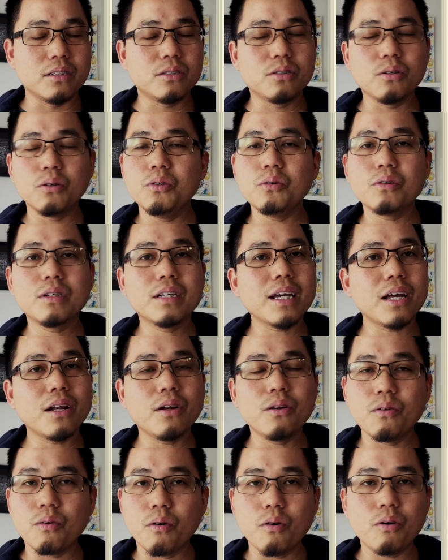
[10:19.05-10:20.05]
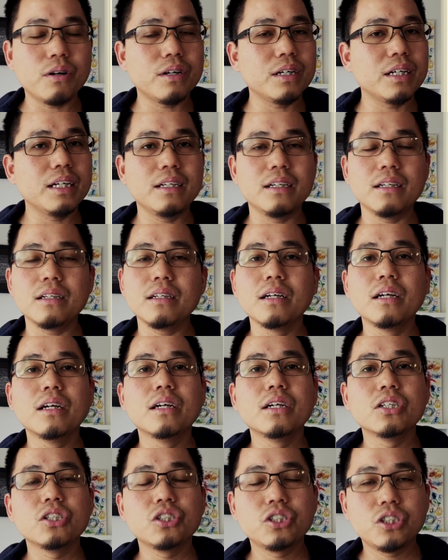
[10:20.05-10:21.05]
So you cannot read it
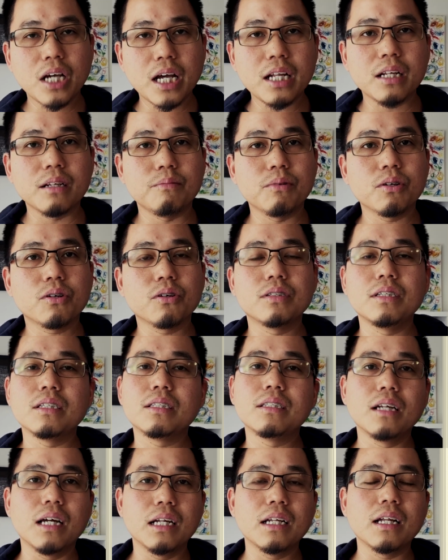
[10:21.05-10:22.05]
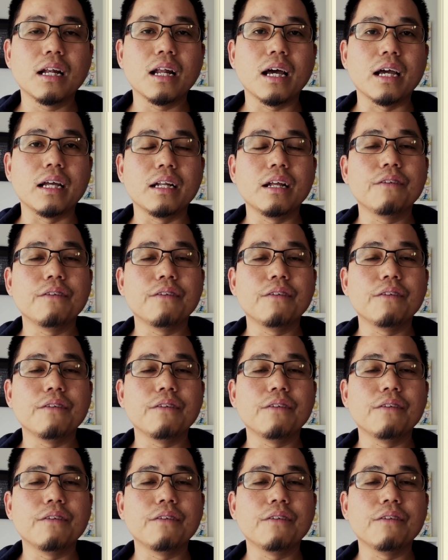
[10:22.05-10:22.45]
shan because it's non-aligned.